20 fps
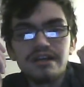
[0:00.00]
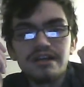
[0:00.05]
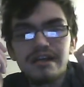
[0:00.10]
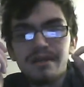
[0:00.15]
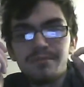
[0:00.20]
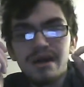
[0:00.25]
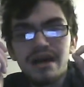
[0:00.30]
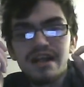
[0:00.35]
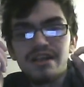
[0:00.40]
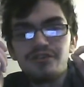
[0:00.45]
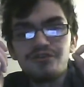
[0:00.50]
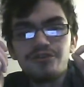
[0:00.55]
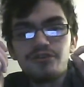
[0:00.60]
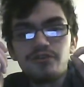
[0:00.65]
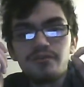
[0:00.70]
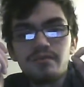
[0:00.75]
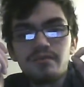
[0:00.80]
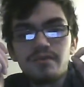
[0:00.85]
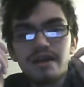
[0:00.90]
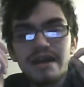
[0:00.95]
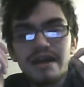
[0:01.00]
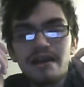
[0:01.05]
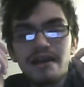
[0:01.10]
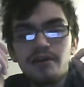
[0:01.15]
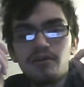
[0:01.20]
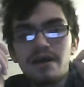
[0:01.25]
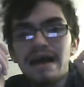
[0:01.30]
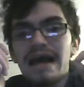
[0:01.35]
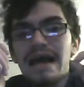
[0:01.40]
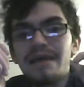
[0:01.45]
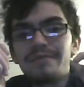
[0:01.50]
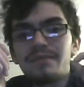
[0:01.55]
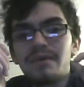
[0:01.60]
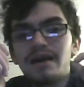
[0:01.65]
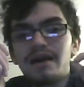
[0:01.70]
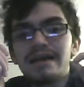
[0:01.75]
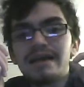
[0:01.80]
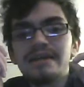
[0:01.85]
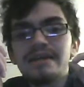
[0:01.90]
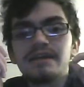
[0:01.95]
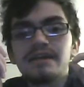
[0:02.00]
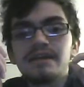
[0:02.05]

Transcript: in my YouTube account and my